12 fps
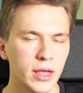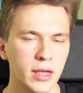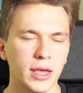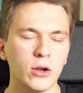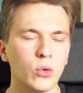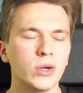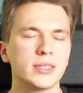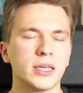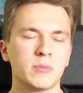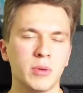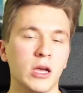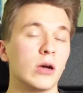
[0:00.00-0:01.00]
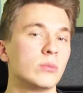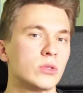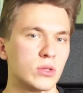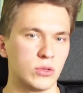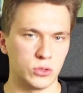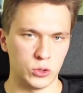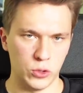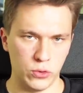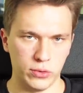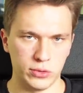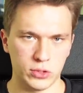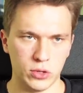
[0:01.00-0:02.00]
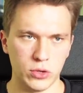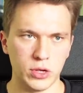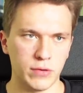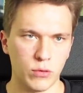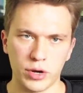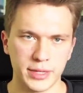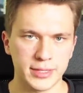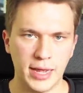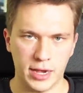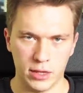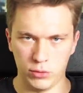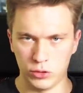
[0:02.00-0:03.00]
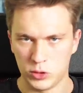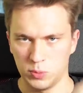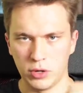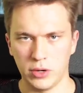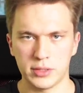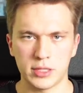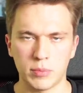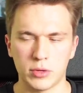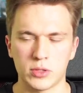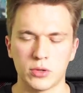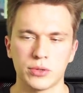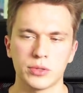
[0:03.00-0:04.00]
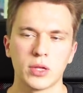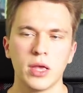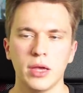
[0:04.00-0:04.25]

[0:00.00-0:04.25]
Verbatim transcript: It always says becomes 2. So you never want to stack it. You want to just put it on separate circles.